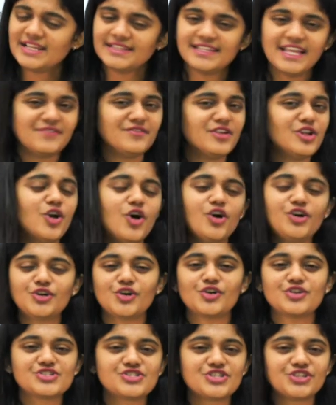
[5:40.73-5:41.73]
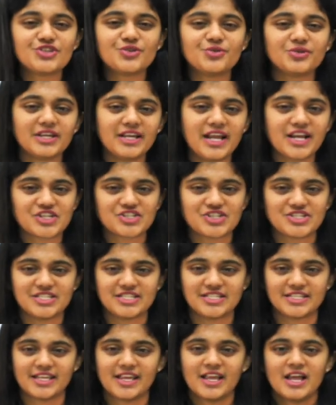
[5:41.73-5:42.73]
they will not constitute
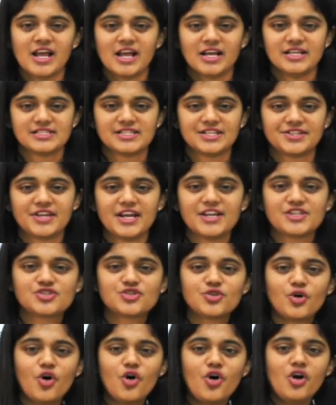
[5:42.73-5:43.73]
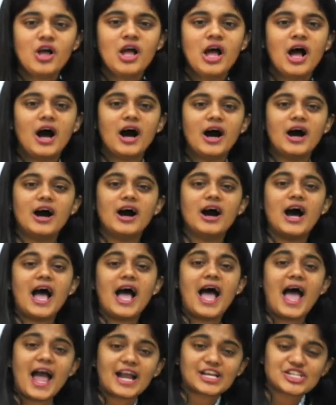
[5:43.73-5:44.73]
electricity. Is it right? So,
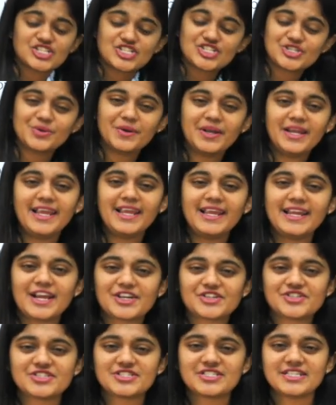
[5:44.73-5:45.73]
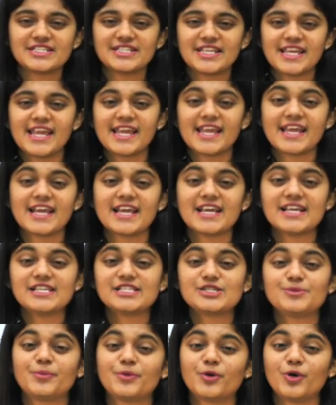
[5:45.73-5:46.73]
actually electricity
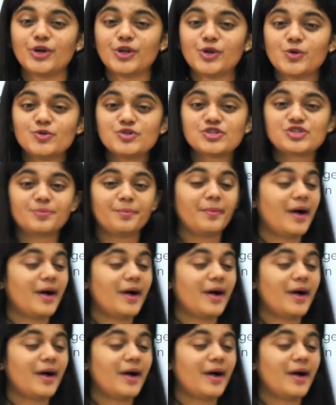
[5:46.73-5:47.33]
is produced